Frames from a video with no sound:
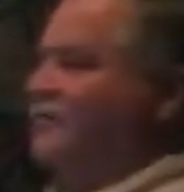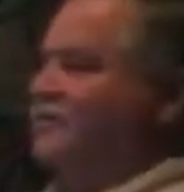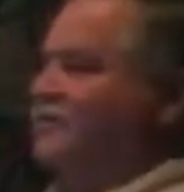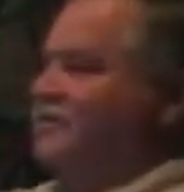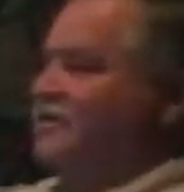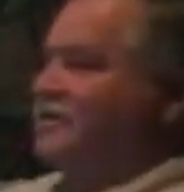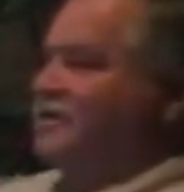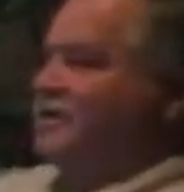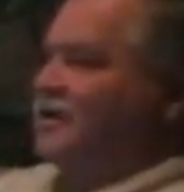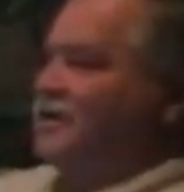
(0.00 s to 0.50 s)

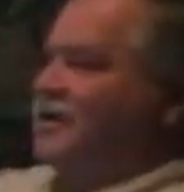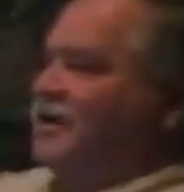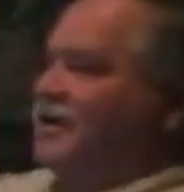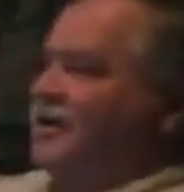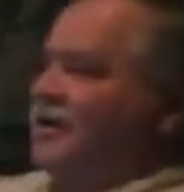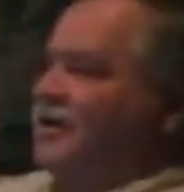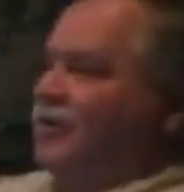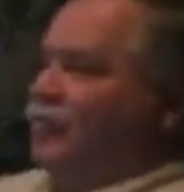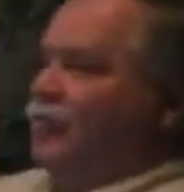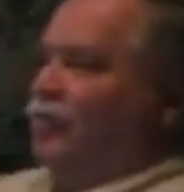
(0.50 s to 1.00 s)
this
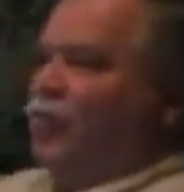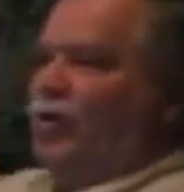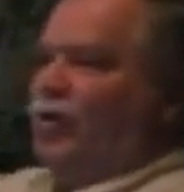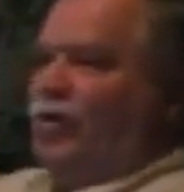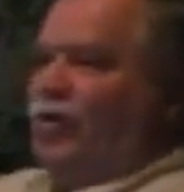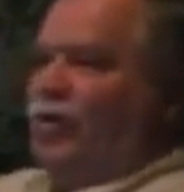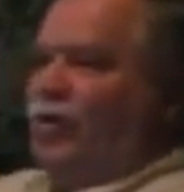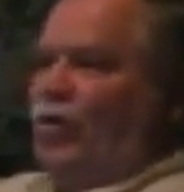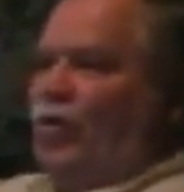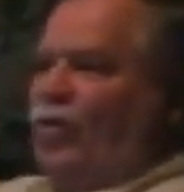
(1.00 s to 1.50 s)

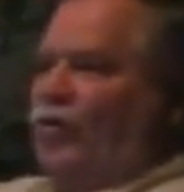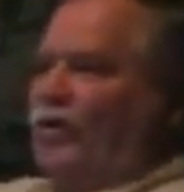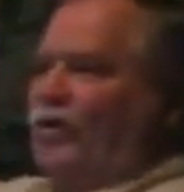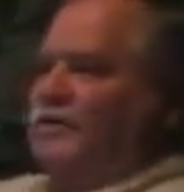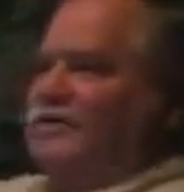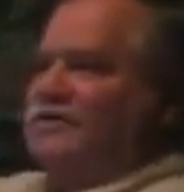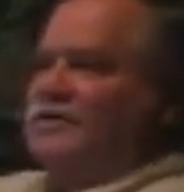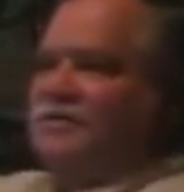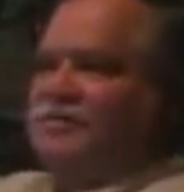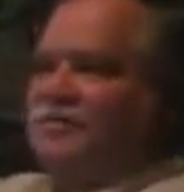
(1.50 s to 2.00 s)
portico.
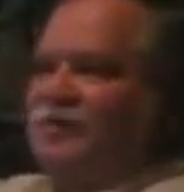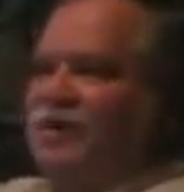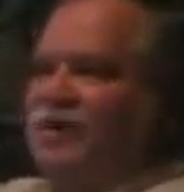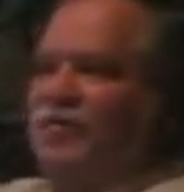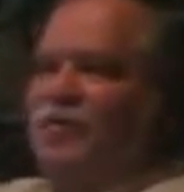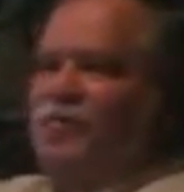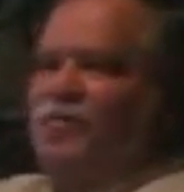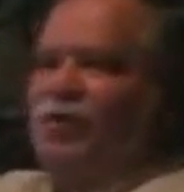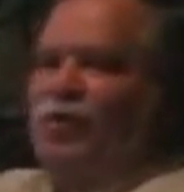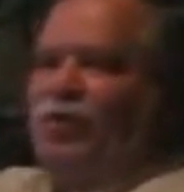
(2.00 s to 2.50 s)
That's we have
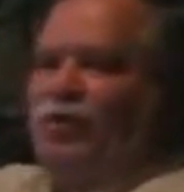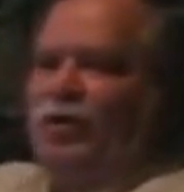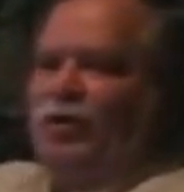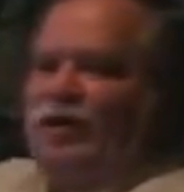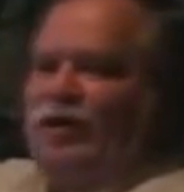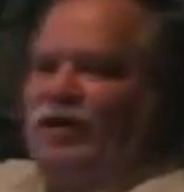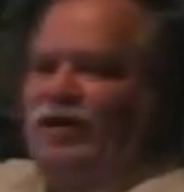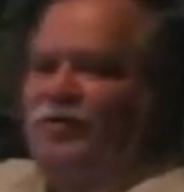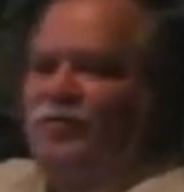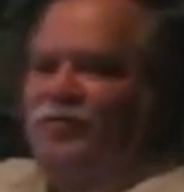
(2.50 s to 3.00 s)
a pergola
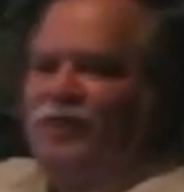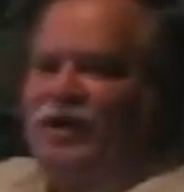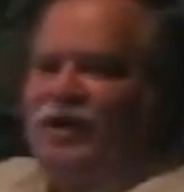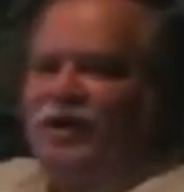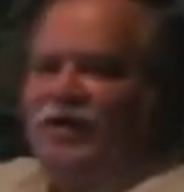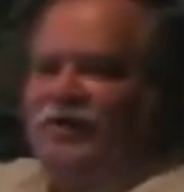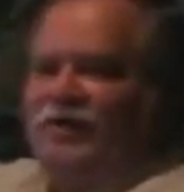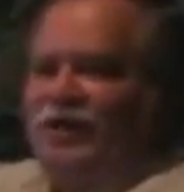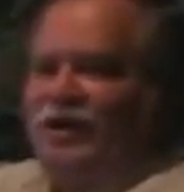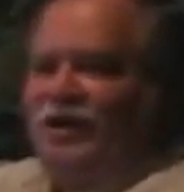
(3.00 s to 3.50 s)
out
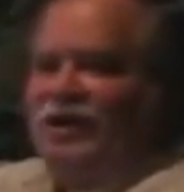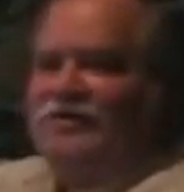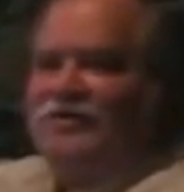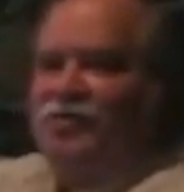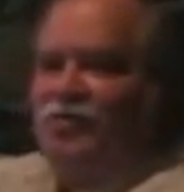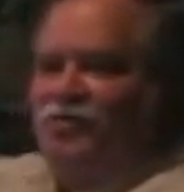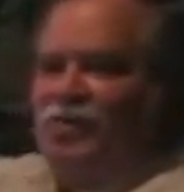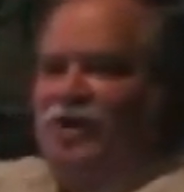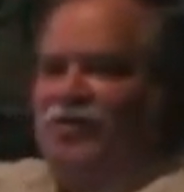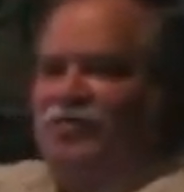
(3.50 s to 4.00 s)
back. Well, he has a
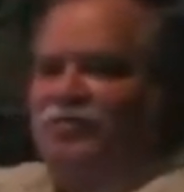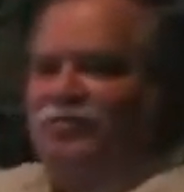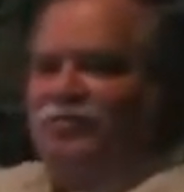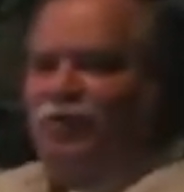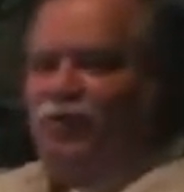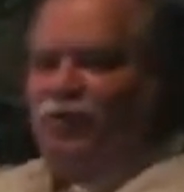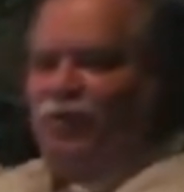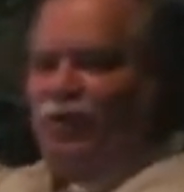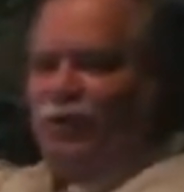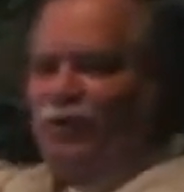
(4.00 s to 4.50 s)
round
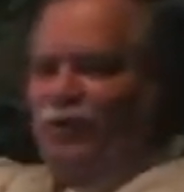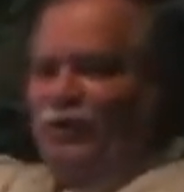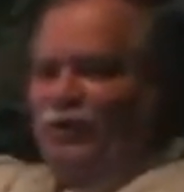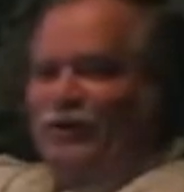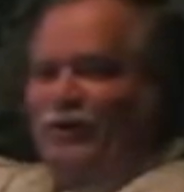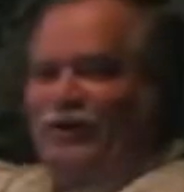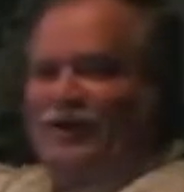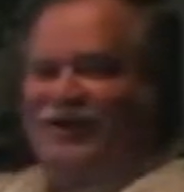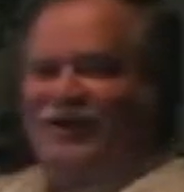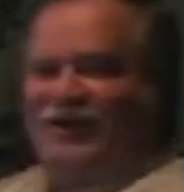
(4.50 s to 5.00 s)
pergola,
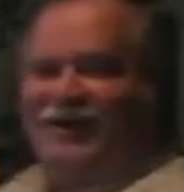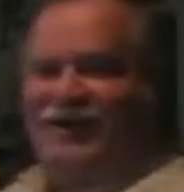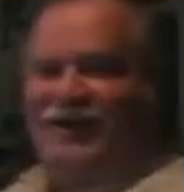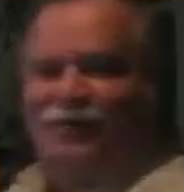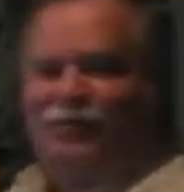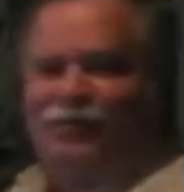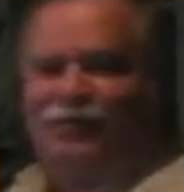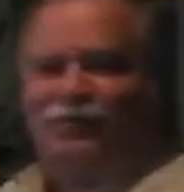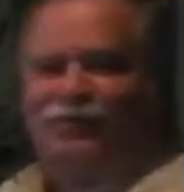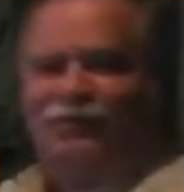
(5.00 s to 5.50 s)

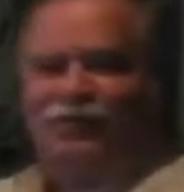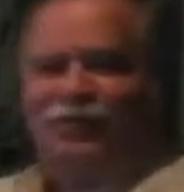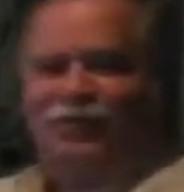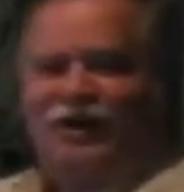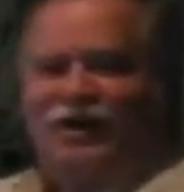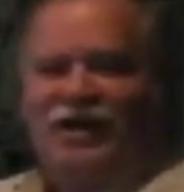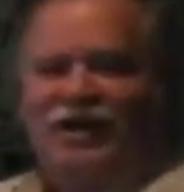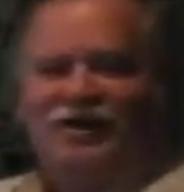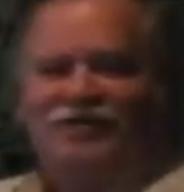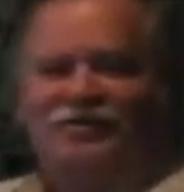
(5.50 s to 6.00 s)
beautiful
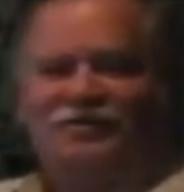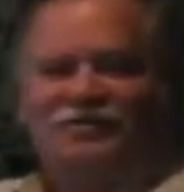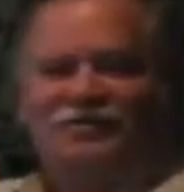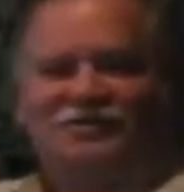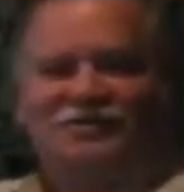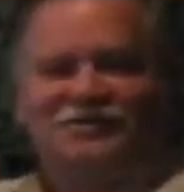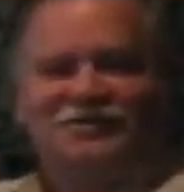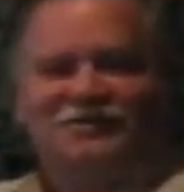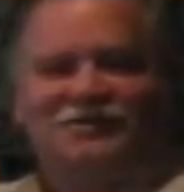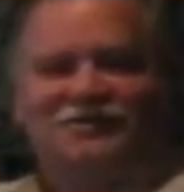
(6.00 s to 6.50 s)
couch
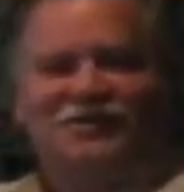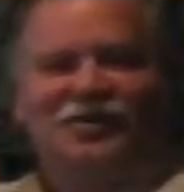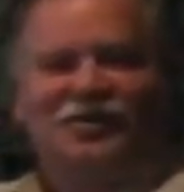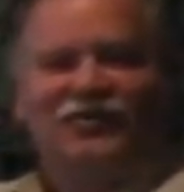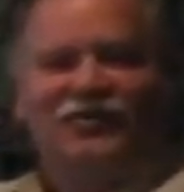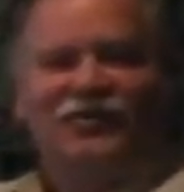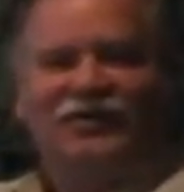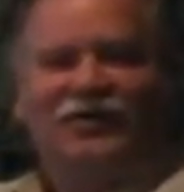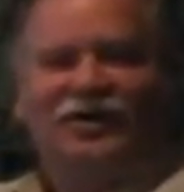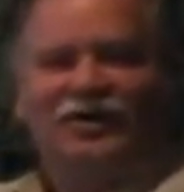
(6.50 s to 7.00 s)
and
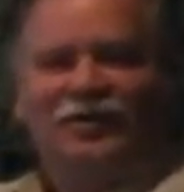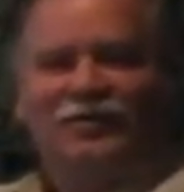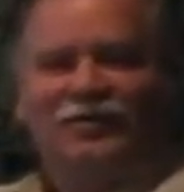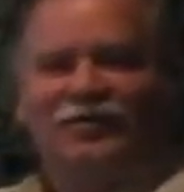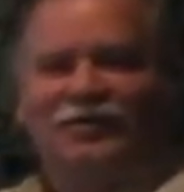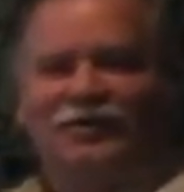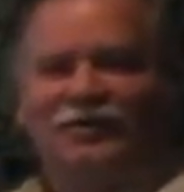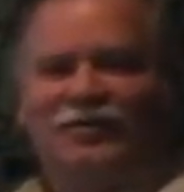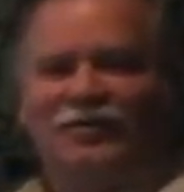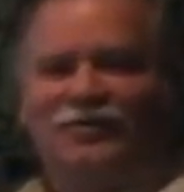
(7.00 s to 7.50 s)
coffee table
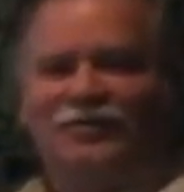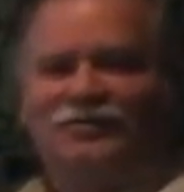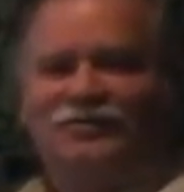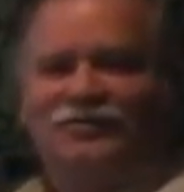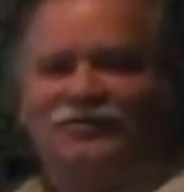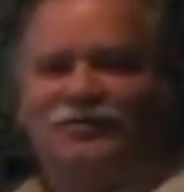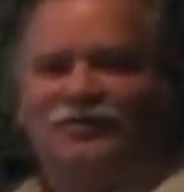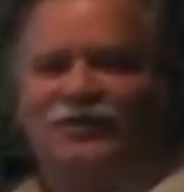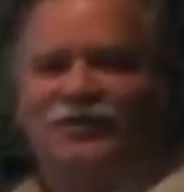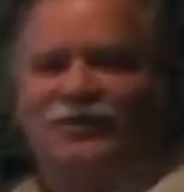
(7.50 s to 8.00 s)
you can put
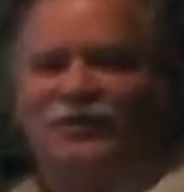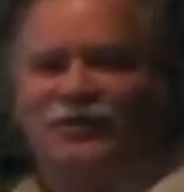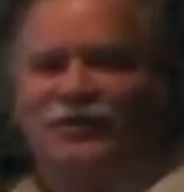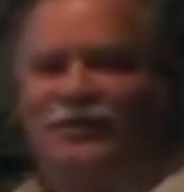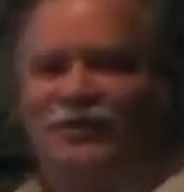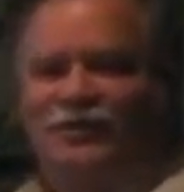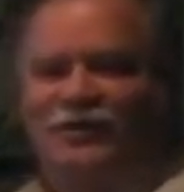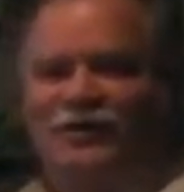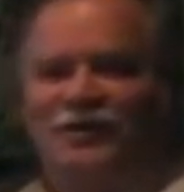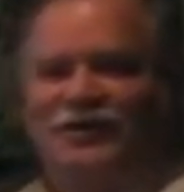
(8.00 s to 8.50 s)
your feet
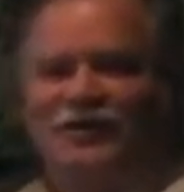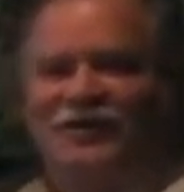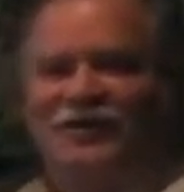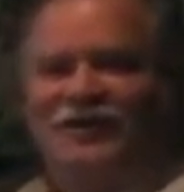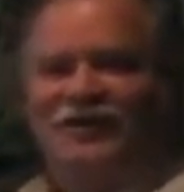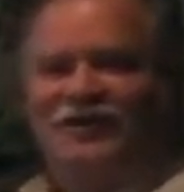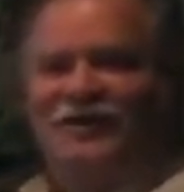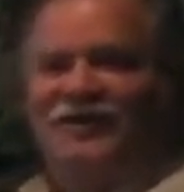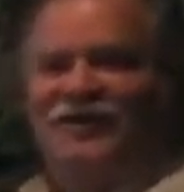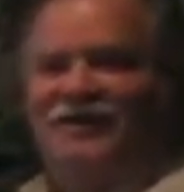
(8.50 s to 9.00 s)
on, and
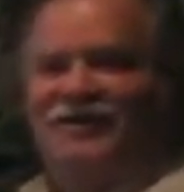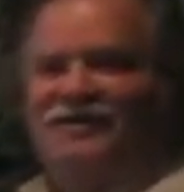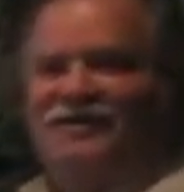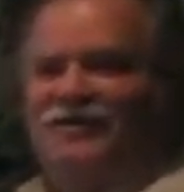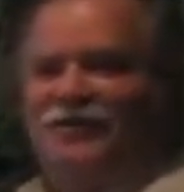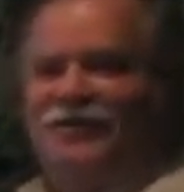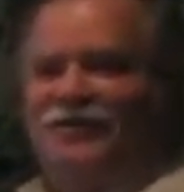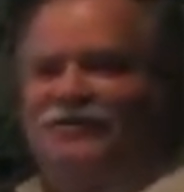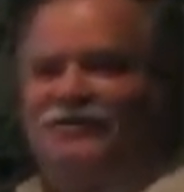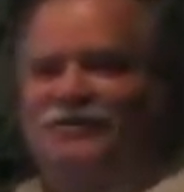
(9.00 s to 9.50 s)

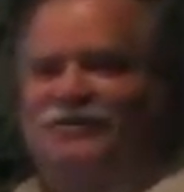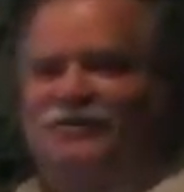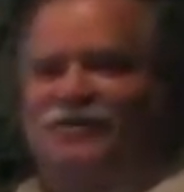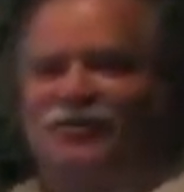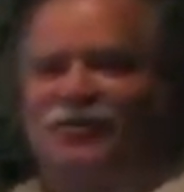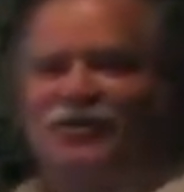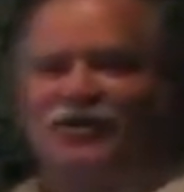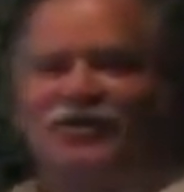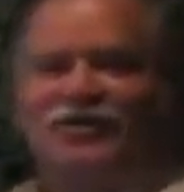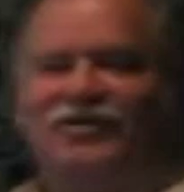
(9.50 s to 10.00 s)
servants to
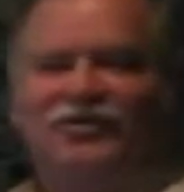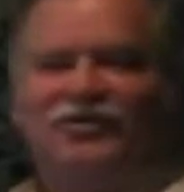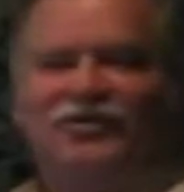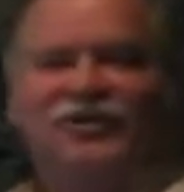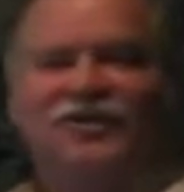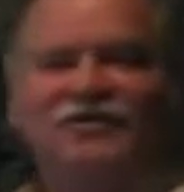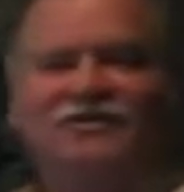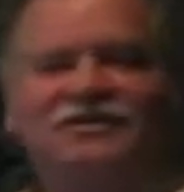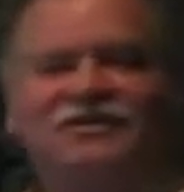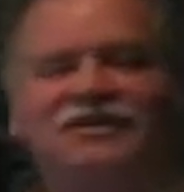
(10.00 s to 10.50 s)
bring you
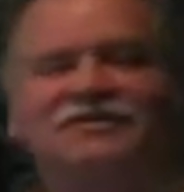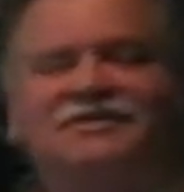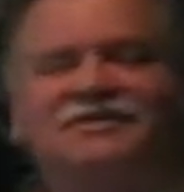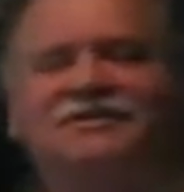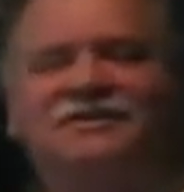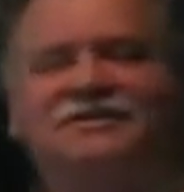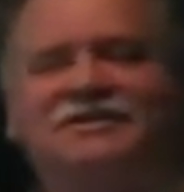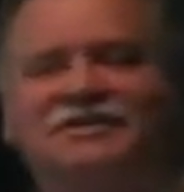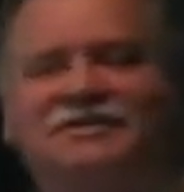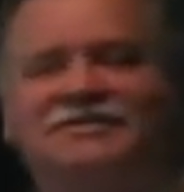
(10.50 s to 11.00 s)
drinks. And he
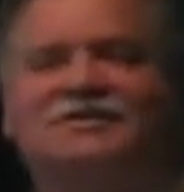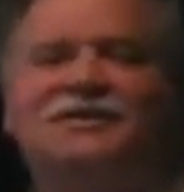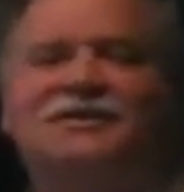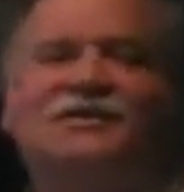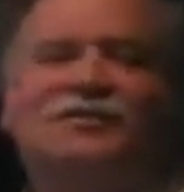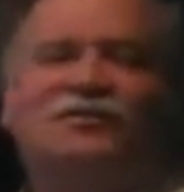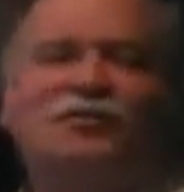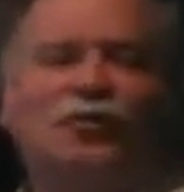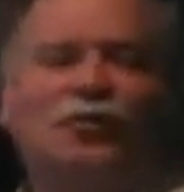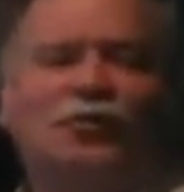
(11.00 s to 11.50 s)
said, "Let's
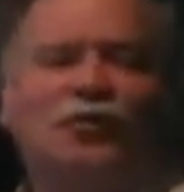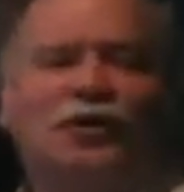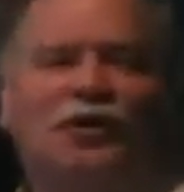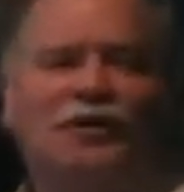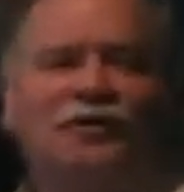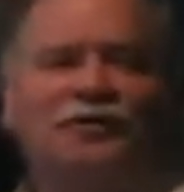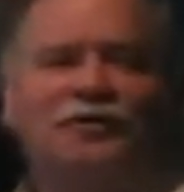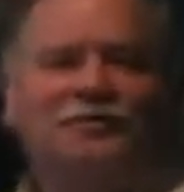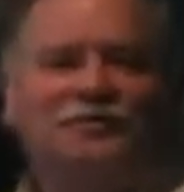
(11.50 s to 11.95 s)
sit for a while."